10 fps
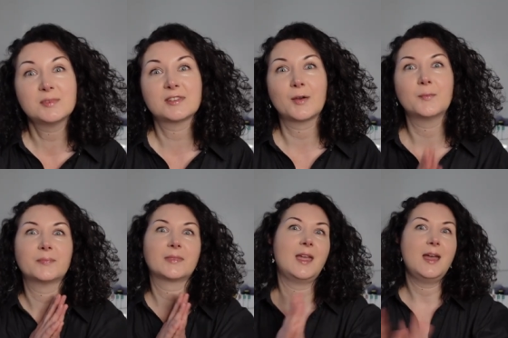so
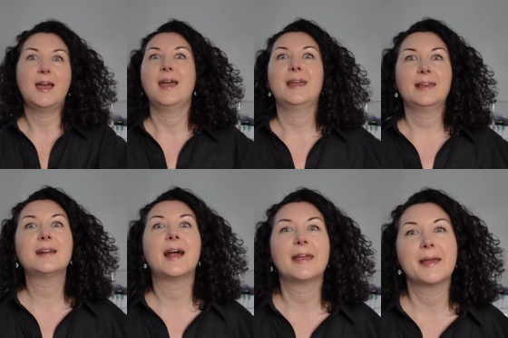
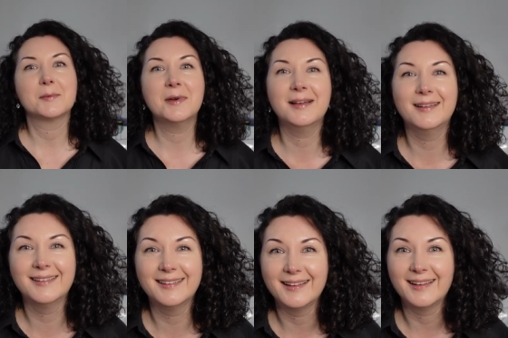here I
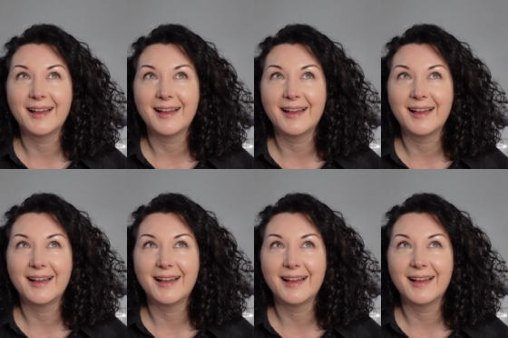am,